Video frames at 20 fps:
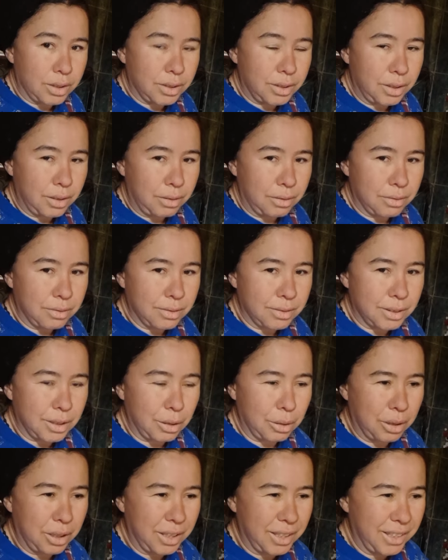still
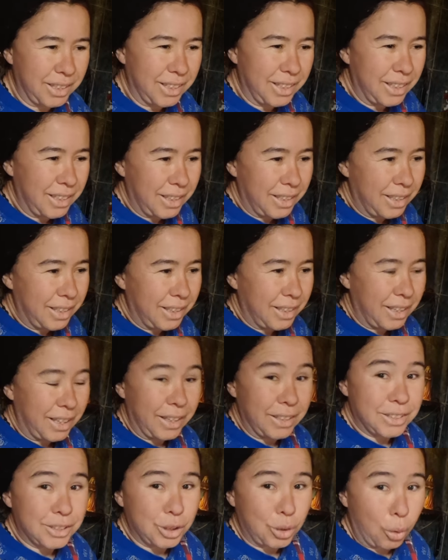so.
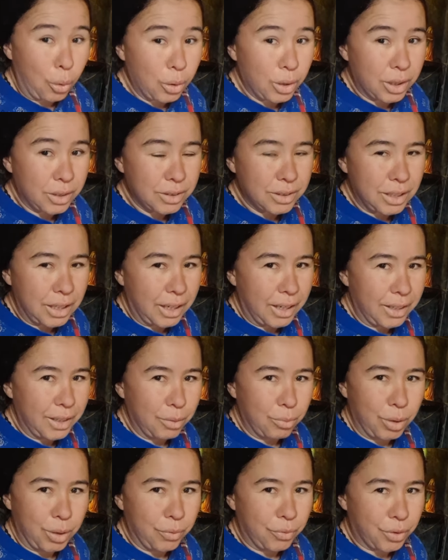It's cold
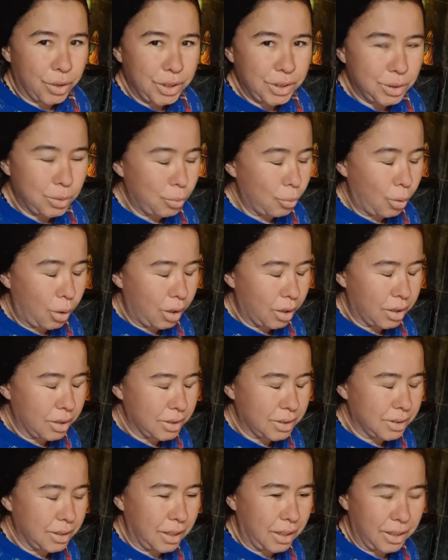outside with freezing water.
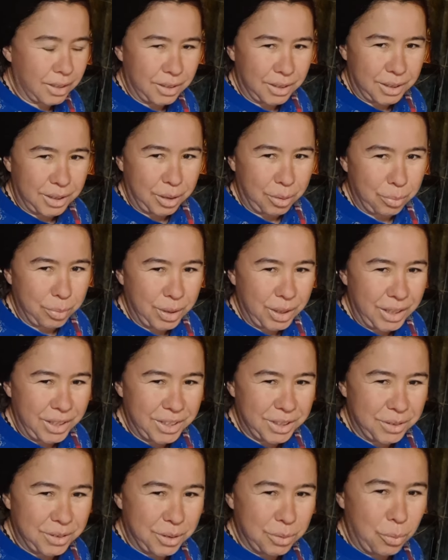It's not a good
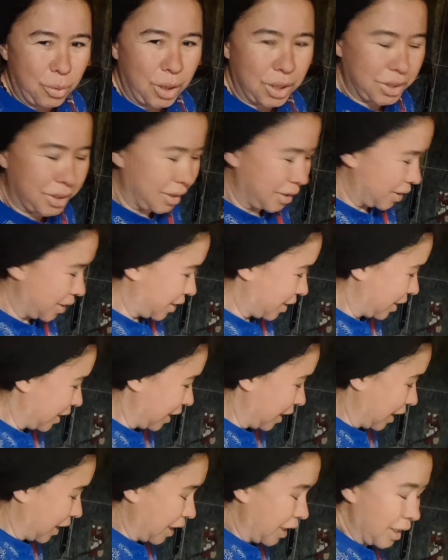combination to wash dishes.
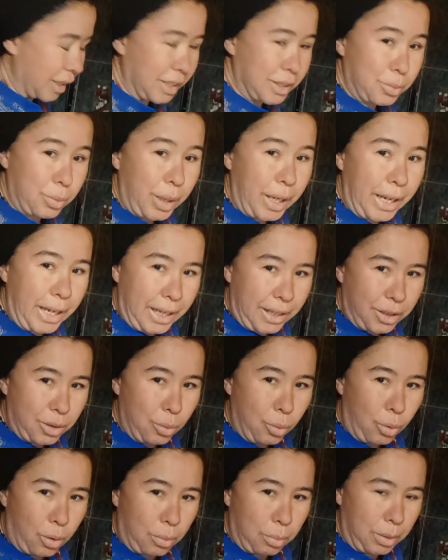That's why I had to
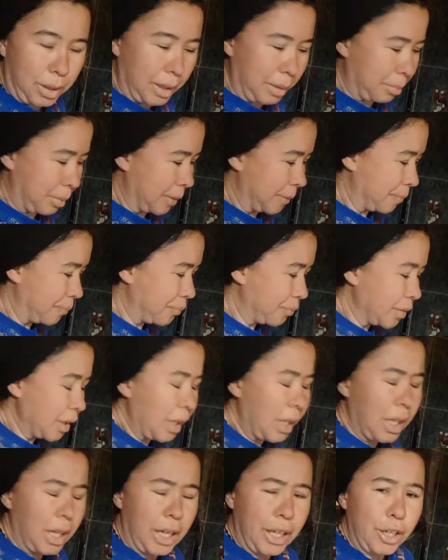warm it up.
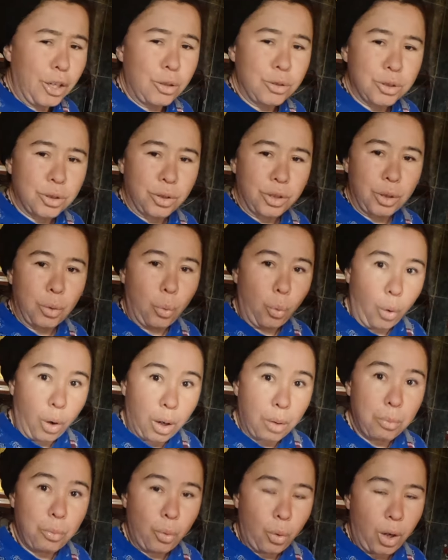And also the
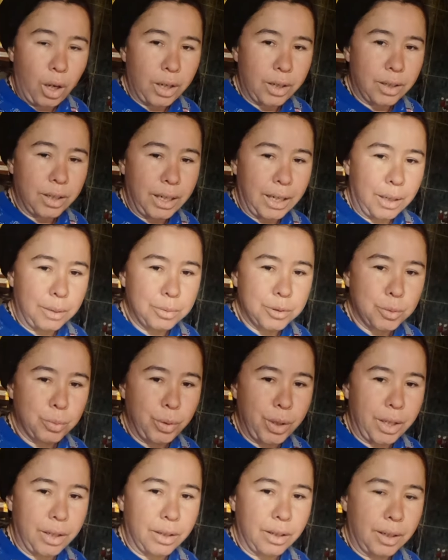warm water helps
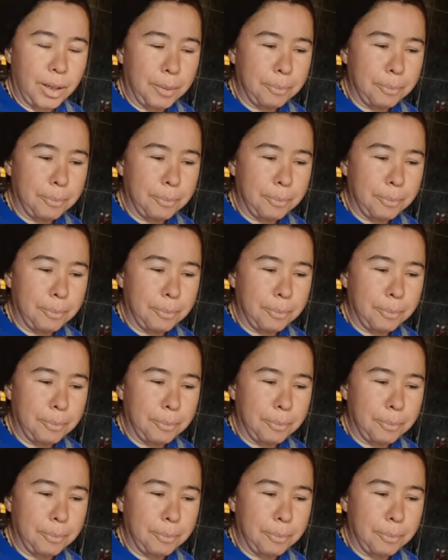with